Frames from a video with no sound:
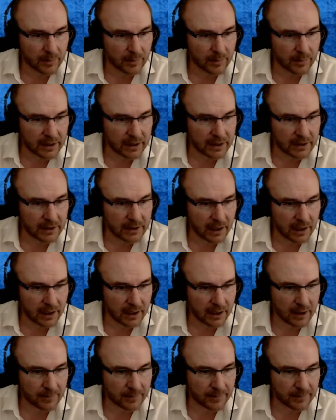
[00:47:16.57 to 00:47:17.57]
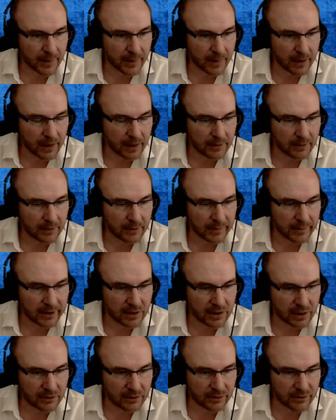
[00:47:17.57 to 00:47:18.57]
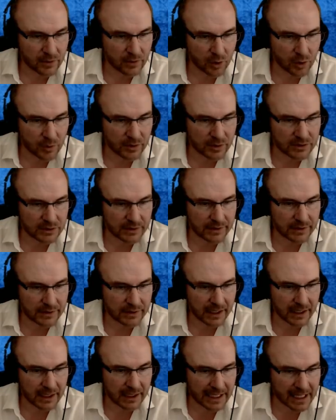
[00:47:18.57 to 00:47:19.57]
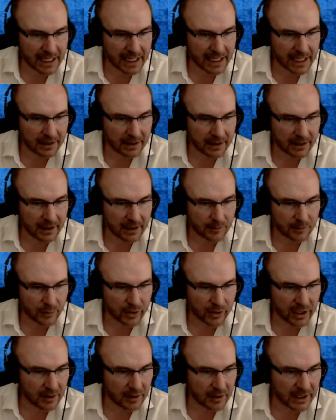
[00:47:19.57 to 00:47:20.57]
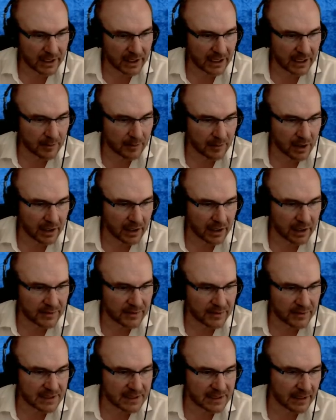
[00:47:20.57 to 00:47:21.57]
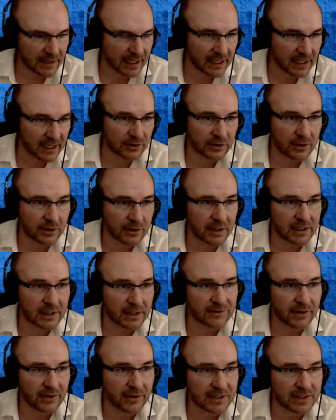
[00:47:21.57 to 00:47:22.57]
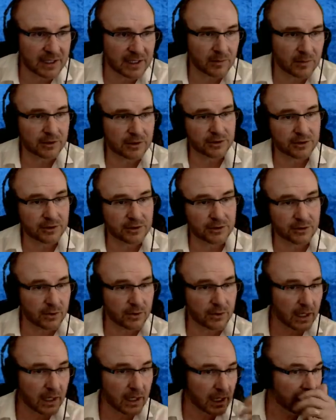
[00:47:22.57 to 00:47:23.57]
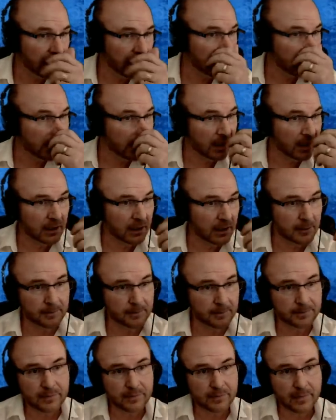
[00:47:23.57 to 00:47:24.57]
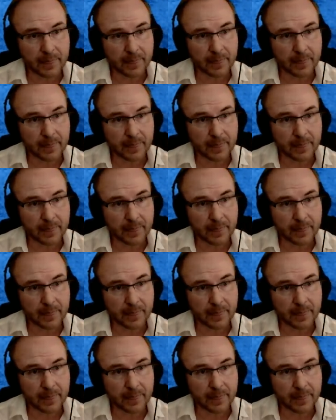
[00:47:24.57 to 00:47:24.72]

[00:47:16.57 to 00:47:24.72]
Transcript: But um, MacDonald from Homer's The Iliad, Priam getting the body of his son Hector, is very similar to um,